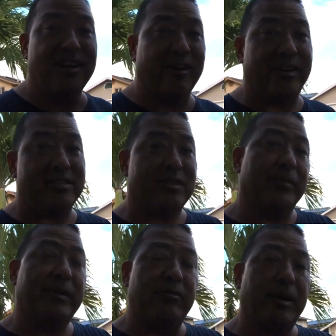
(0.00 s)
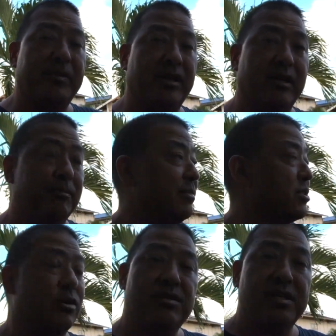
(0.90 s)
All right, so let me grab the
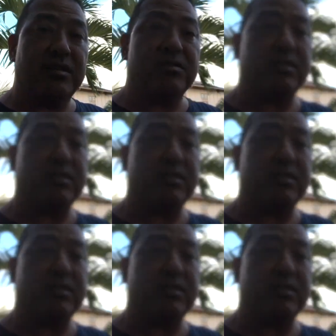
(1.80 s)
turn signals.